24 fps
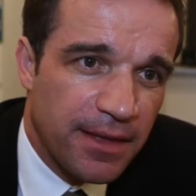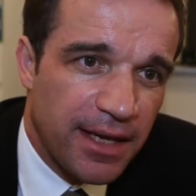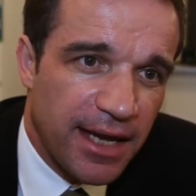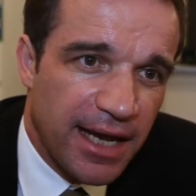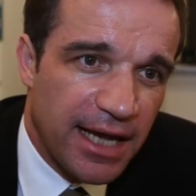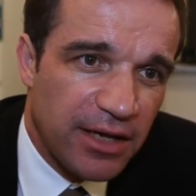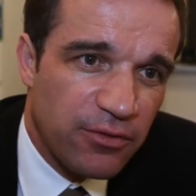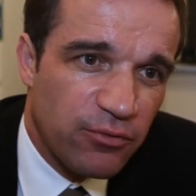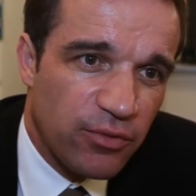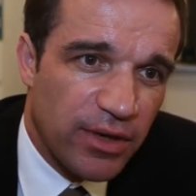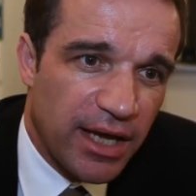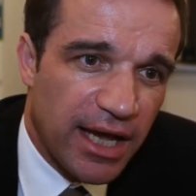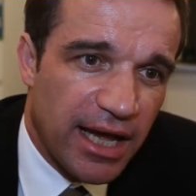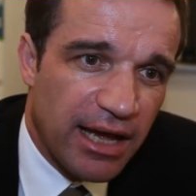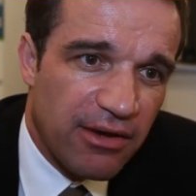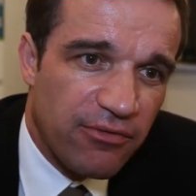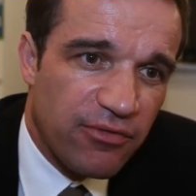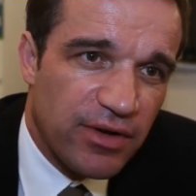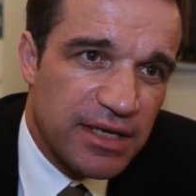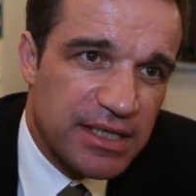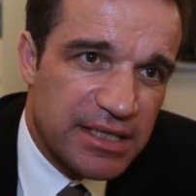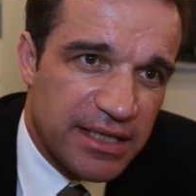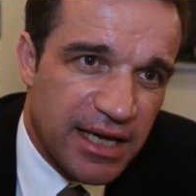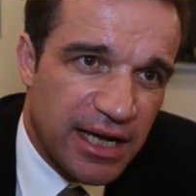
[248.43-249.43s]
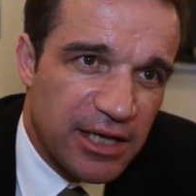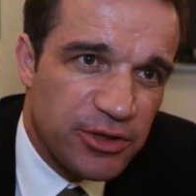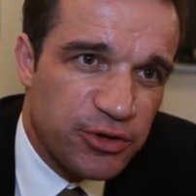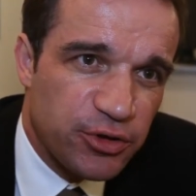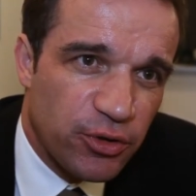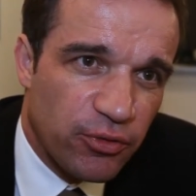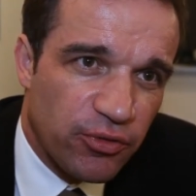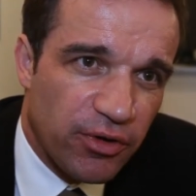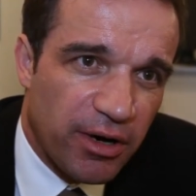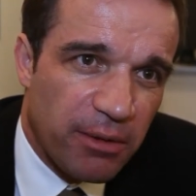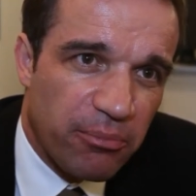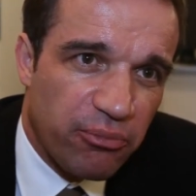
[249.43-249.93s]
and we have as
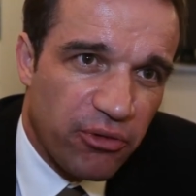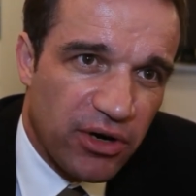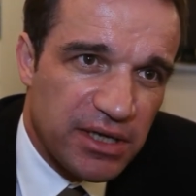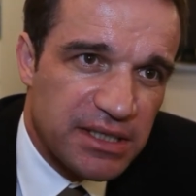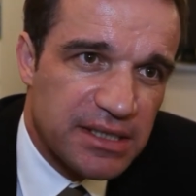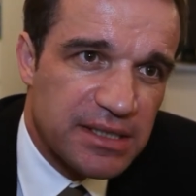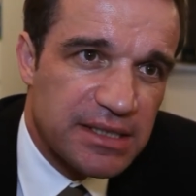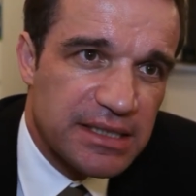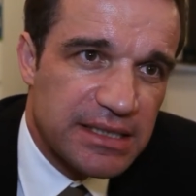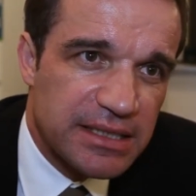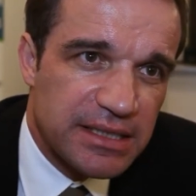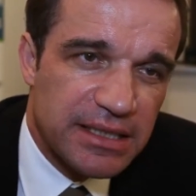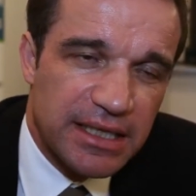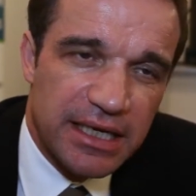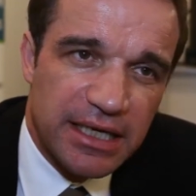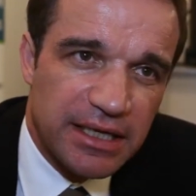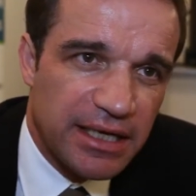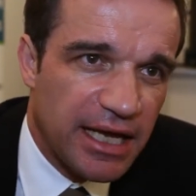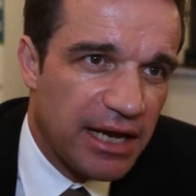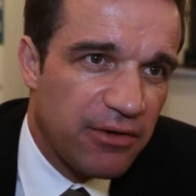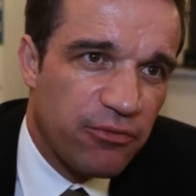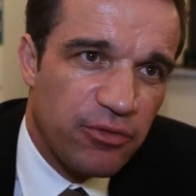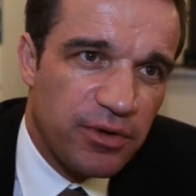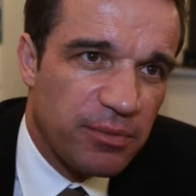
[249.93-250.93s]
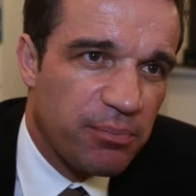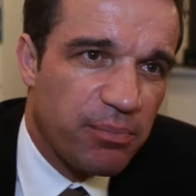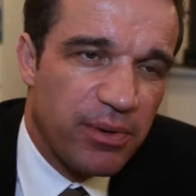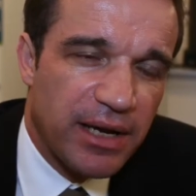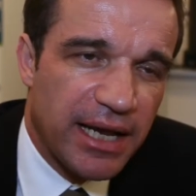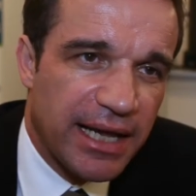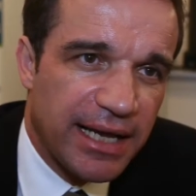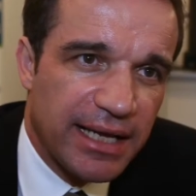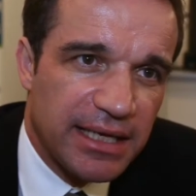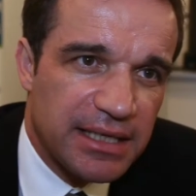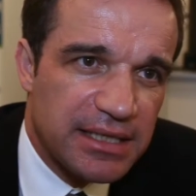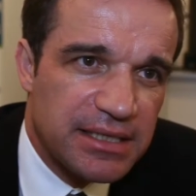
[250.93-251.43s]
cultural presence in every
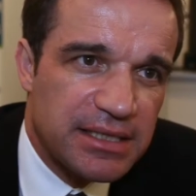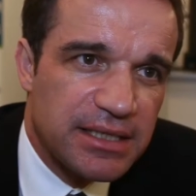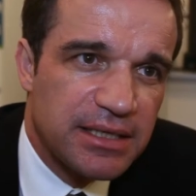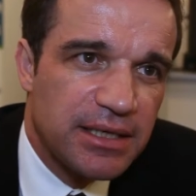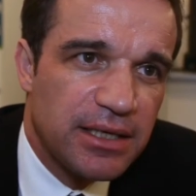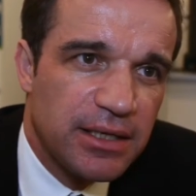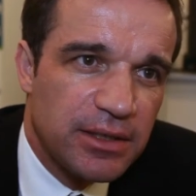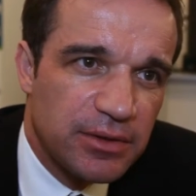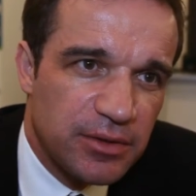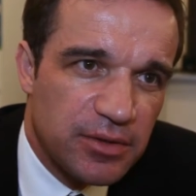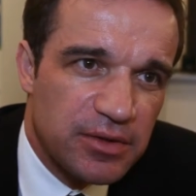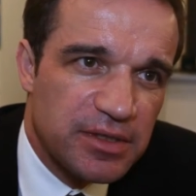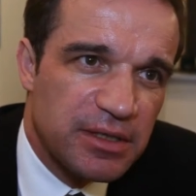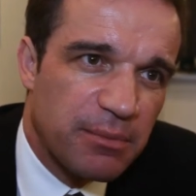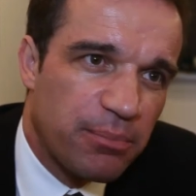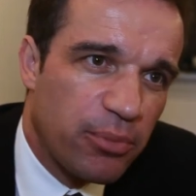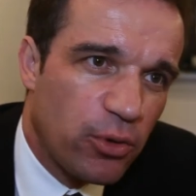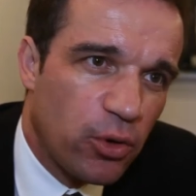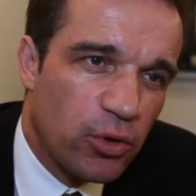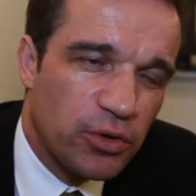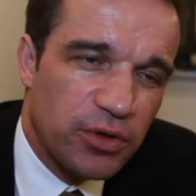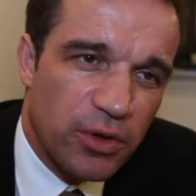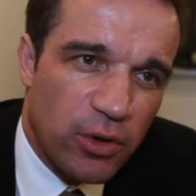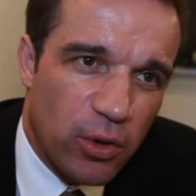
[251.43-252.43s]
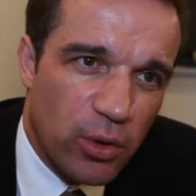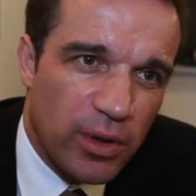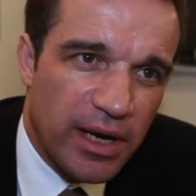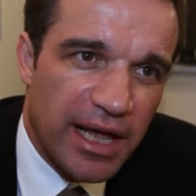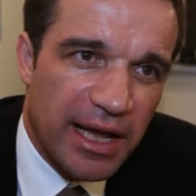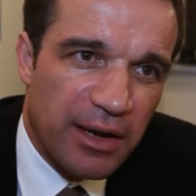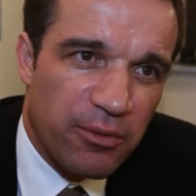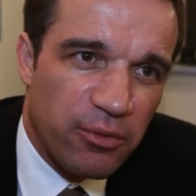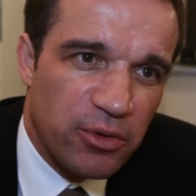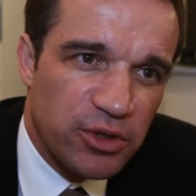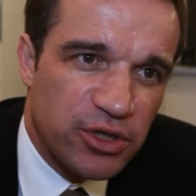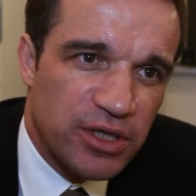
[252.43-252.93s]
place to support all
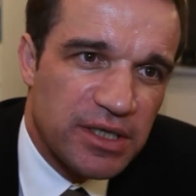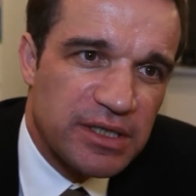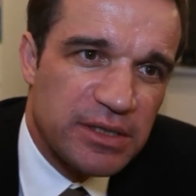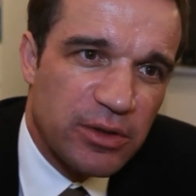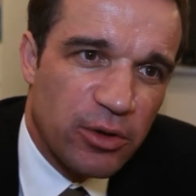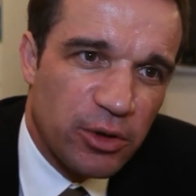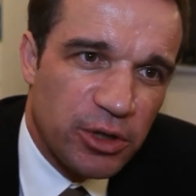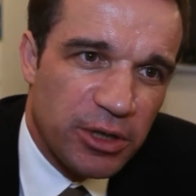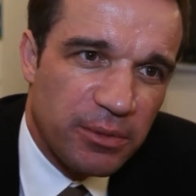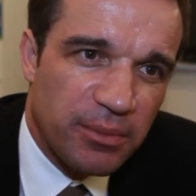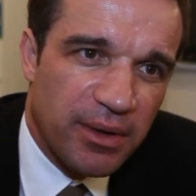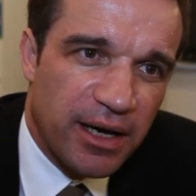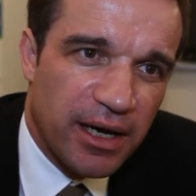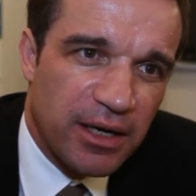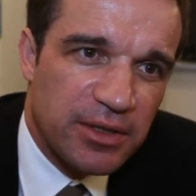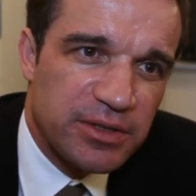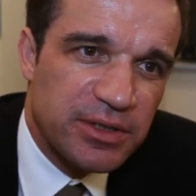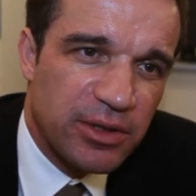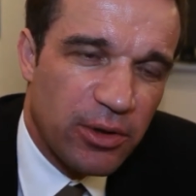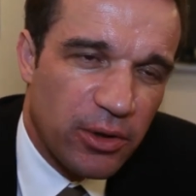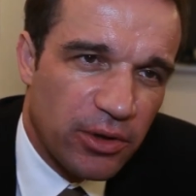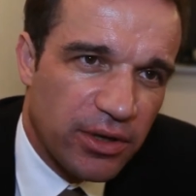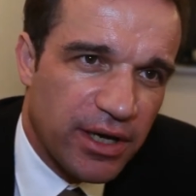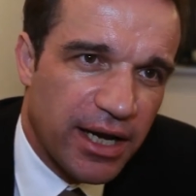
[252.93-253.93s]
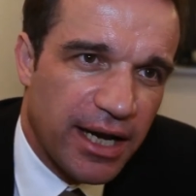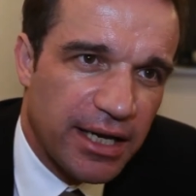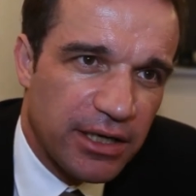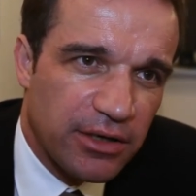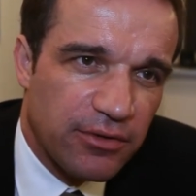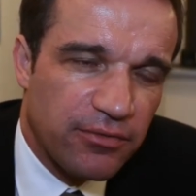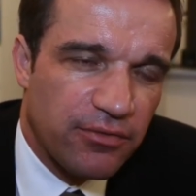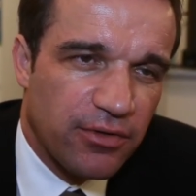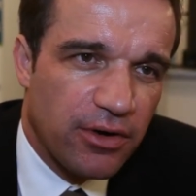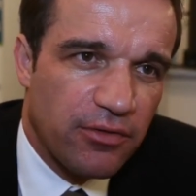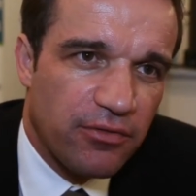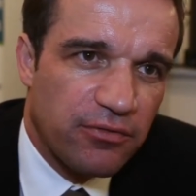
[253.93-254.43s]
languages, all demands, all kind
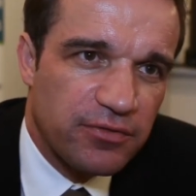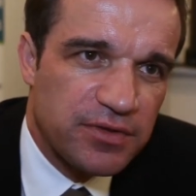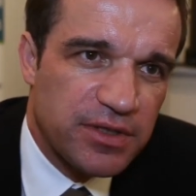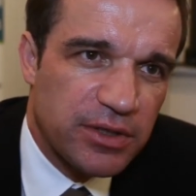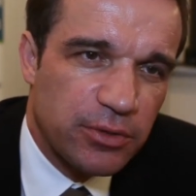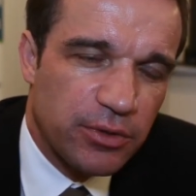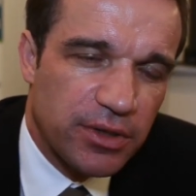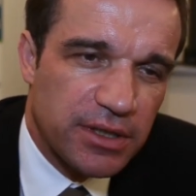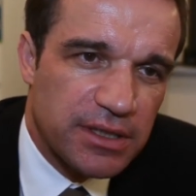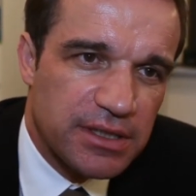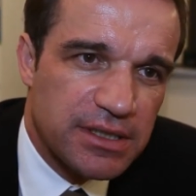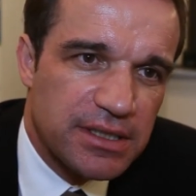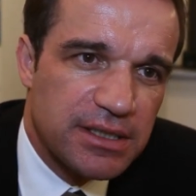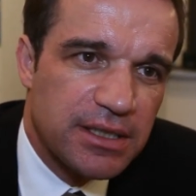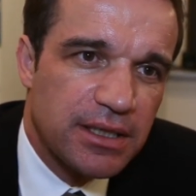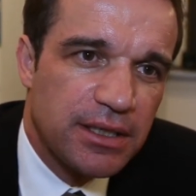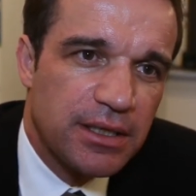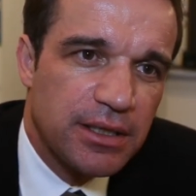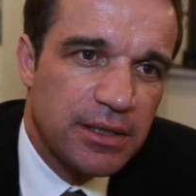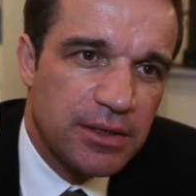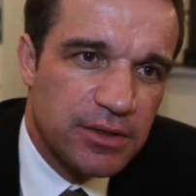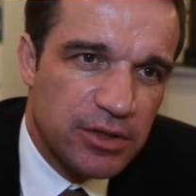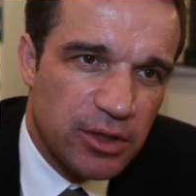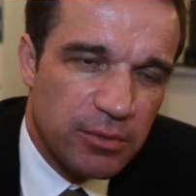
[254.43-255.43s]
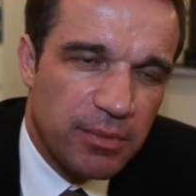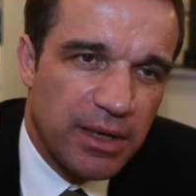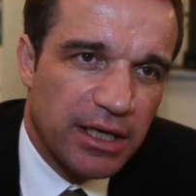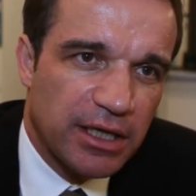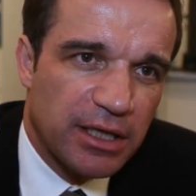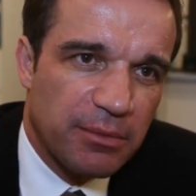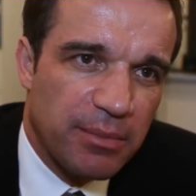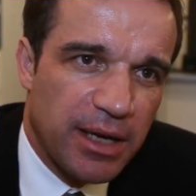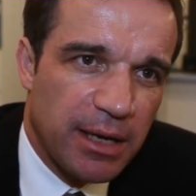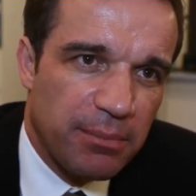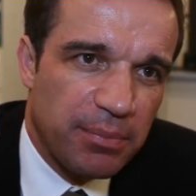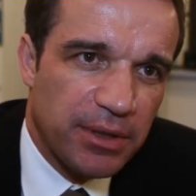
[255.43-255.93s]
of, of students to make
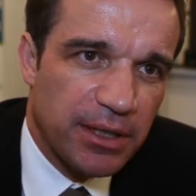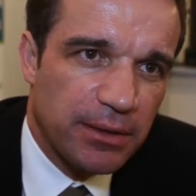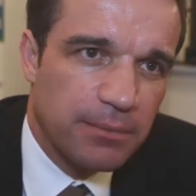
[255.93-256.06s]
them happy.